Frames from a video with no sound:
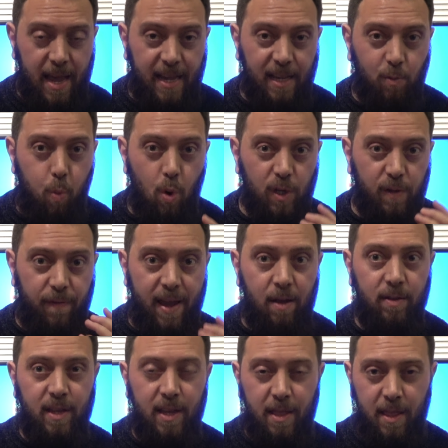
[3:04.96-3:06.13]
is what's
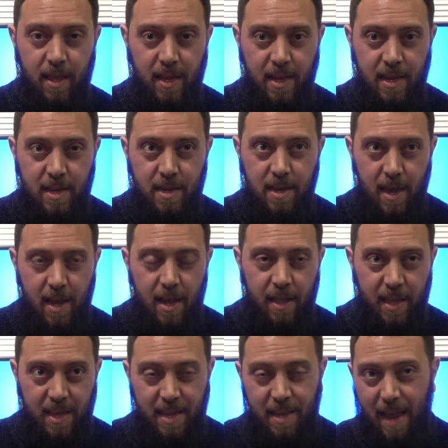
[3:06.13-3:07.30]
found in the
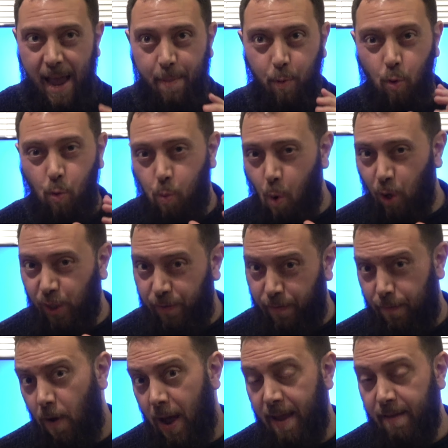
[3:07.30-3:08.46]
Apple Watch
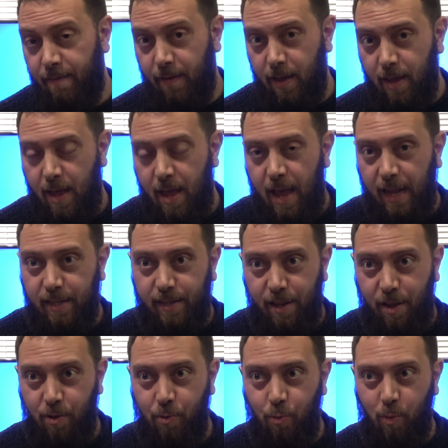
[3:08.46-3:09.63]
5. And
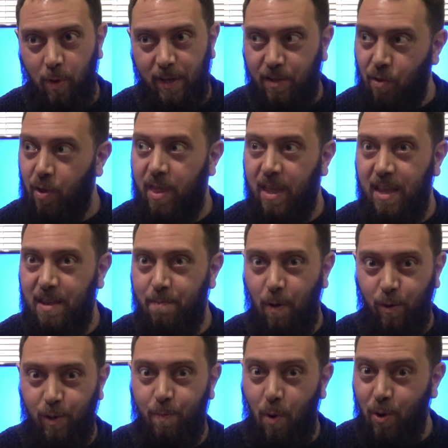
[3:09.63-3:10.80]
so it's not the
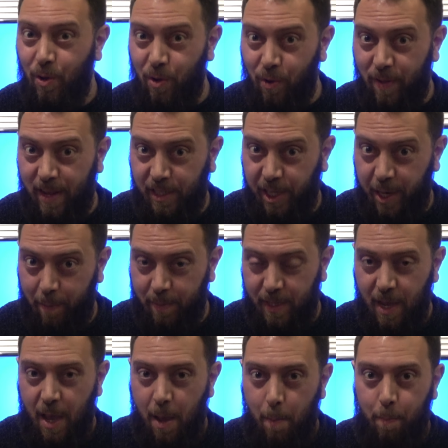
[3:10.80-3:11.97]
most modern of their chips,
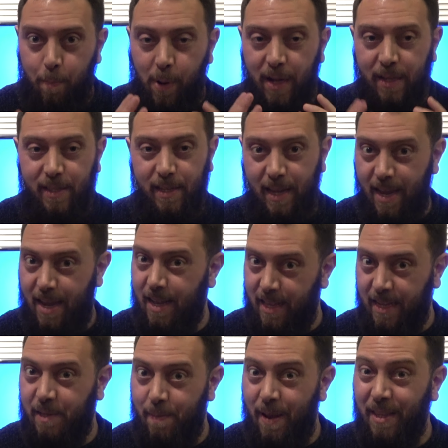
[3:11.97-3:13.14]
but
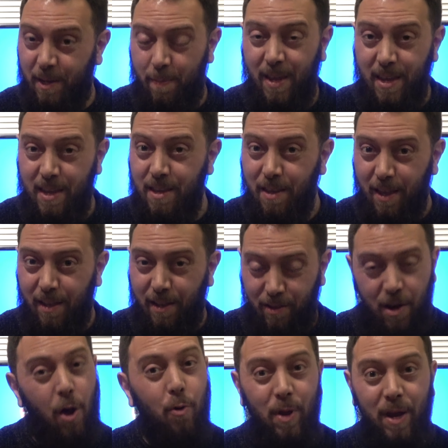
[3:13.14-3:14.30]
it's meant to be,
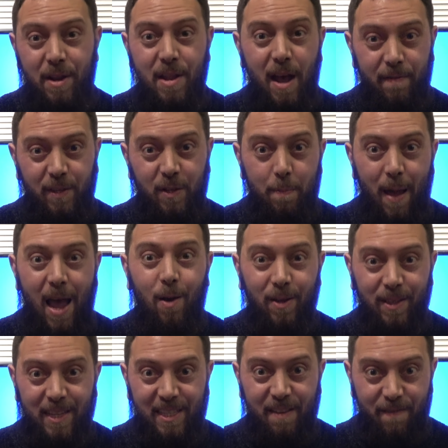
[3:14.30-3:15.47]
enough to power
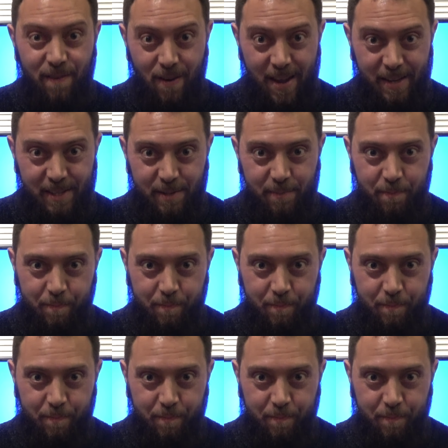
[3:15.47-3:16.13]
this device.